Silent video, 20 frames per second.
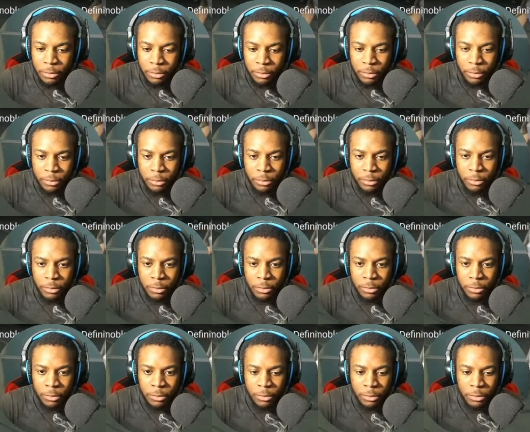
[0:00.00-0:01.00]

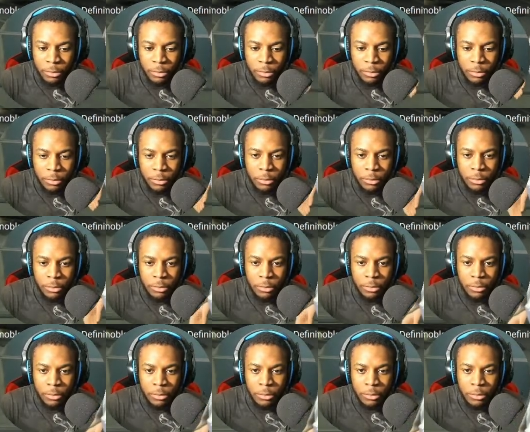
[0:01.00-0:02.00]

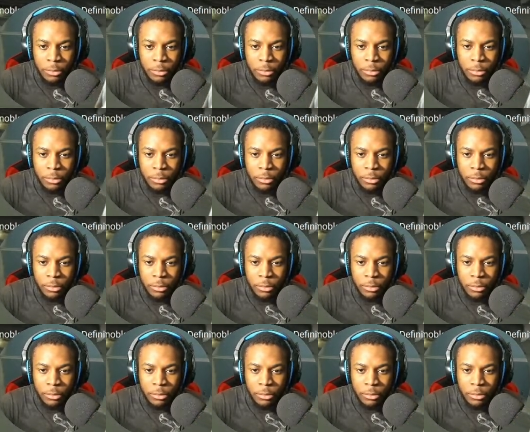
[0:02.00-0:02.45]
[no speech]